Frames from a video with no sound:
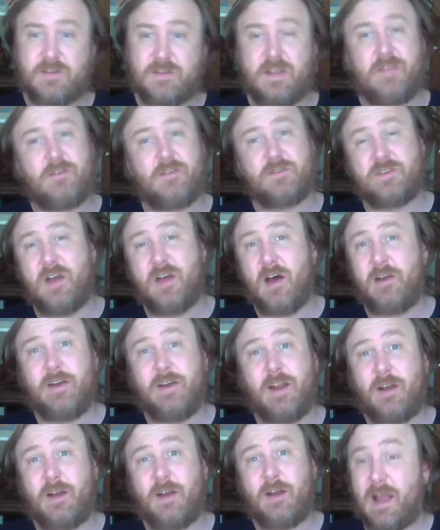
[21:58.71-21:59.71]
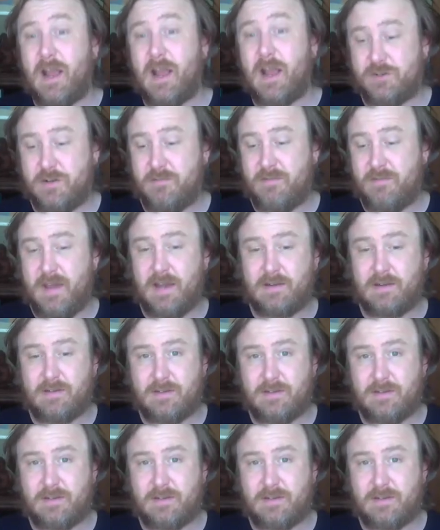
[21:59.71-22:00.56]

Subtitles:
and there's not an interaction effect.